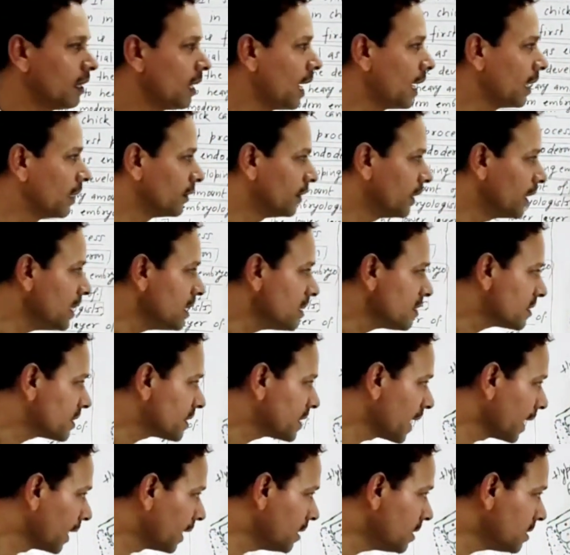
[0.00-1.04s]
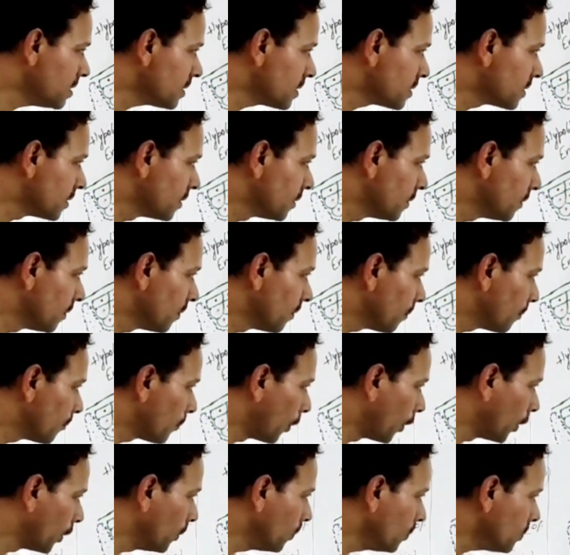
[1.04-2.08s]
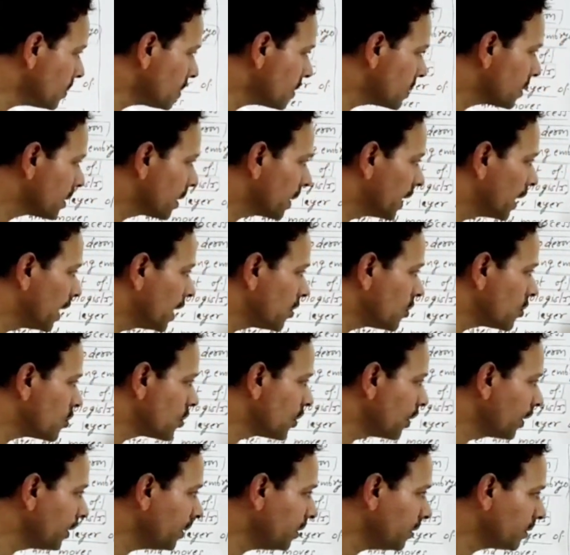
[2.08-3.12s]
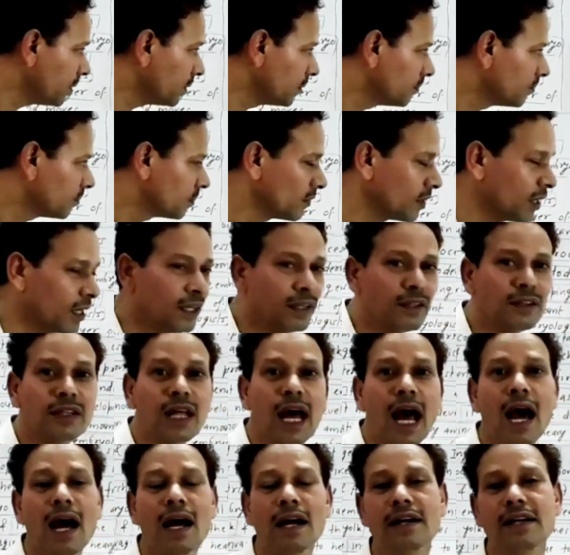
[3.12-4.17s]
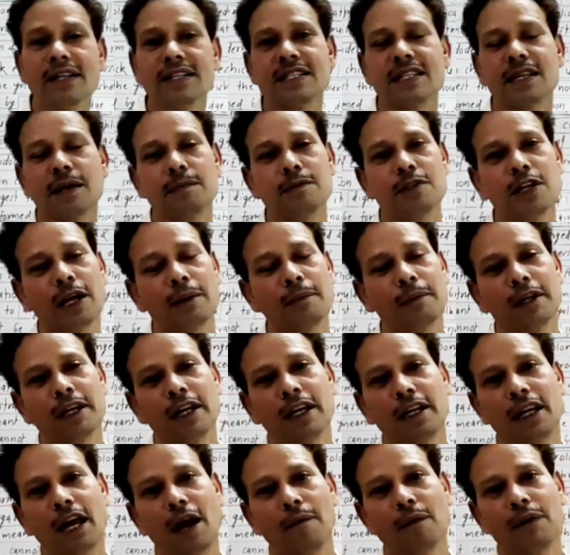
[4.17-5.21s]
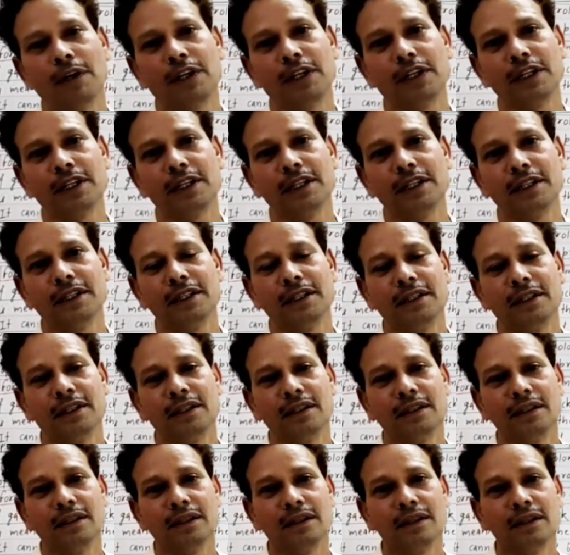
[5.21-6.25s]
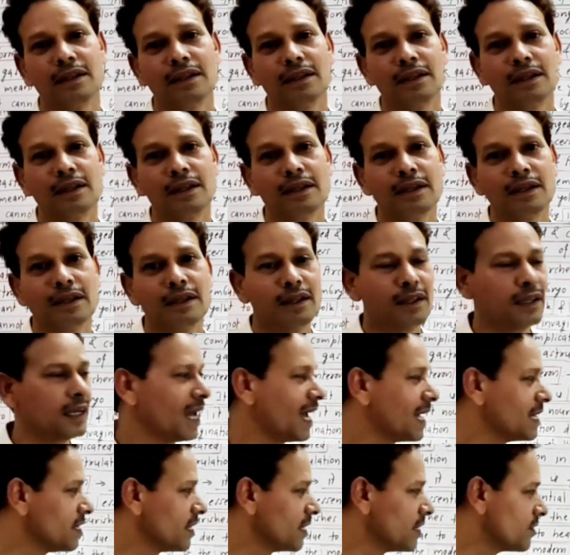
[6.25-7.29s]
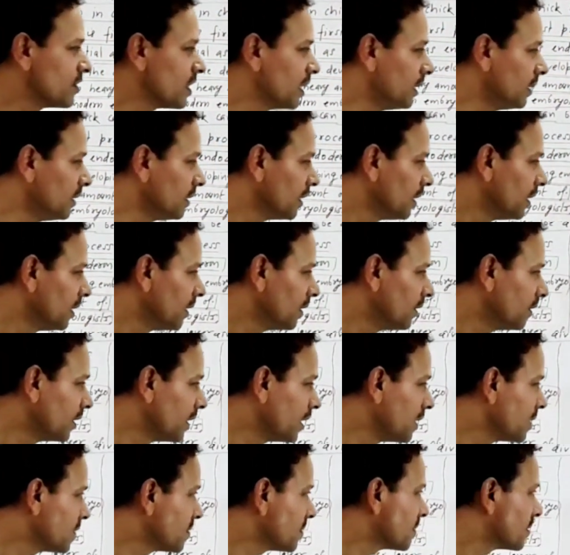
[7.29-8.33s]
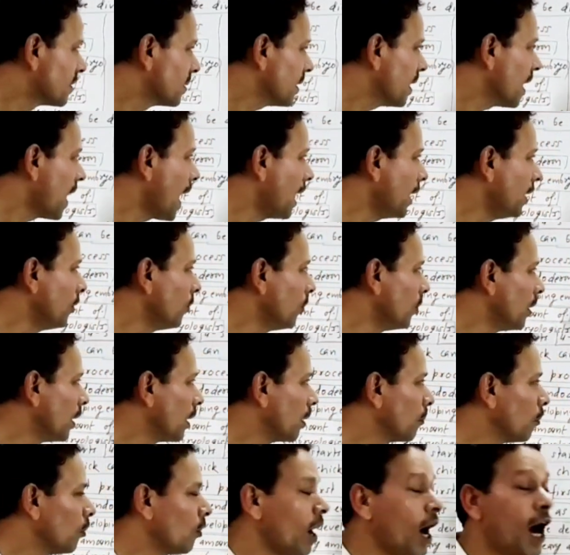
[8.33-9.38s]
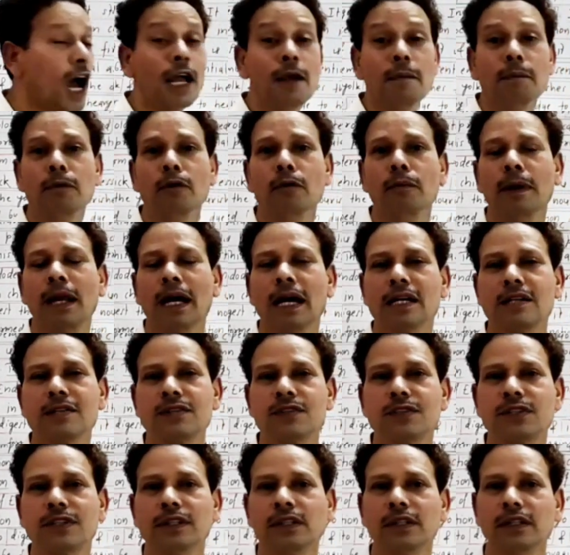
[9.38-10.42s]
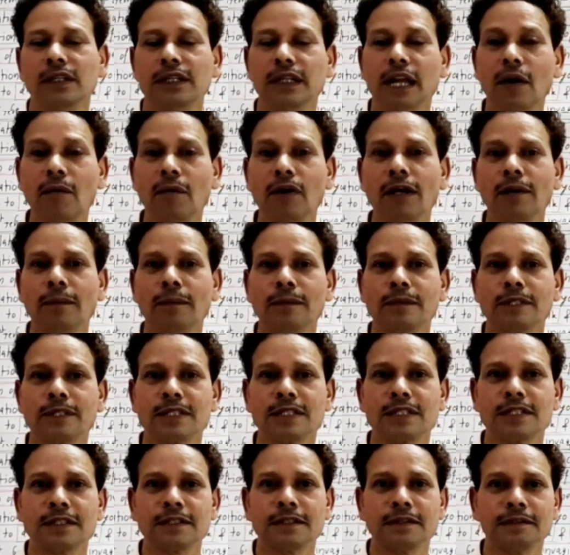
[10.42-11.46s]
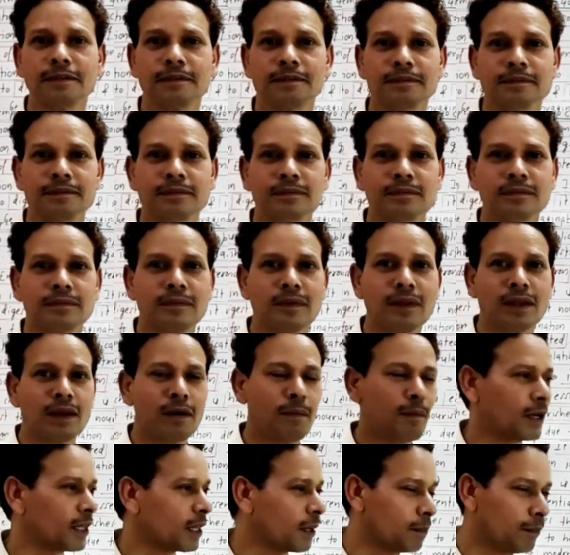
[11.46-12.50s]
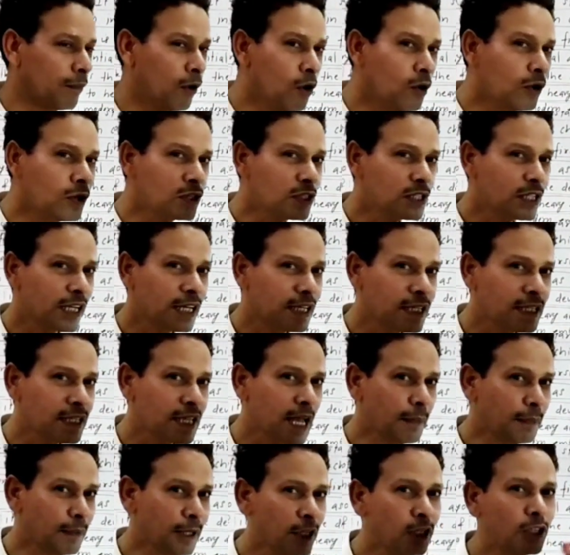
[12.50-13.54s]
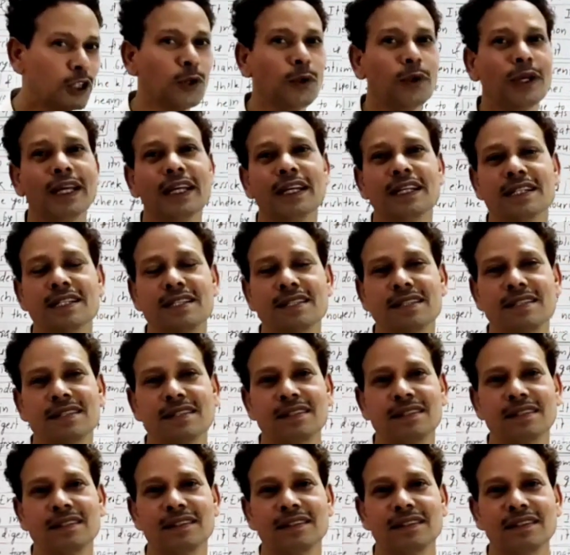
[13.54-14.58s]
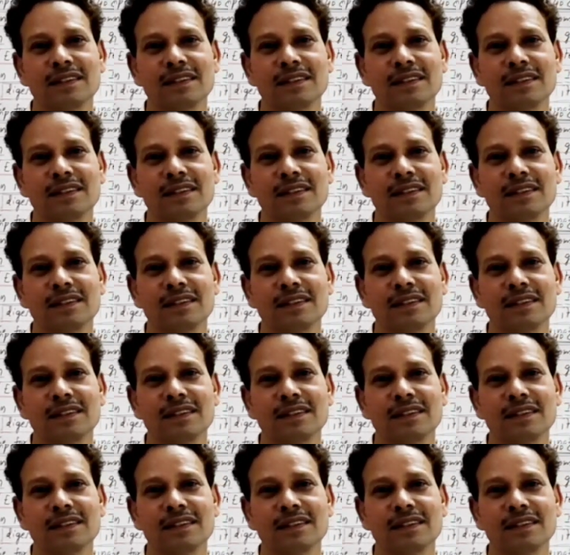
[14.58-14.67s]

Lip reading: and these cells produce a sheet in that subgerminal cavity. As a result, this endoderm or hypoblast develops. But the most accepted theory is